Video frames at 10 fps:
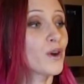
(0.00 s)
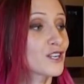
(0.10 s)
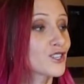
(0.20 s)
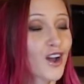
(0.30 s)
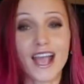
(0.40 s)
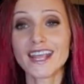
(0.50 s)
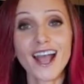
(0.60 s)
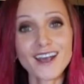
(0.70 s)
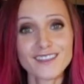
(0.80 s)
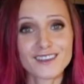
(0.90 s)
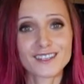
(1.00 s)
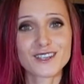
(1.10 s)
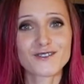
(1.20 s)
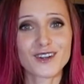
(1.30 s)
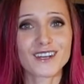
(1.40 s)
we're trying other
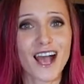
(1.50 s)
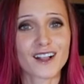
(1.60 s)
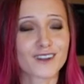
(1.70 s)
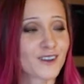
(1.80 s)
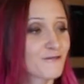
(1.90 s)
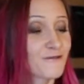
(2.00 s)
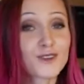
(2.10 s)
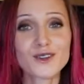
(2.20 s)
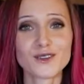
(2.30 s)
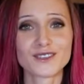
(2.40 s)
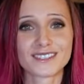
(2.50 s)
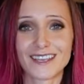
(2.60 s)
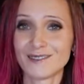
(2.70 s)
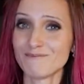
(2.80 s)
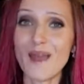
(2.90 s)
different colored fruits
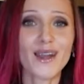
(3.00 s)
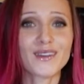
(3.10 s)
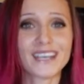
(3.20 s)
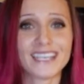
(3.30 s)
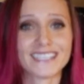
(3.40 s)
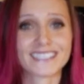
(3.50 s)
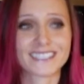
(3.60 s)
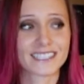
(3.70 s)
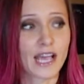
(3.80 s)
and berries,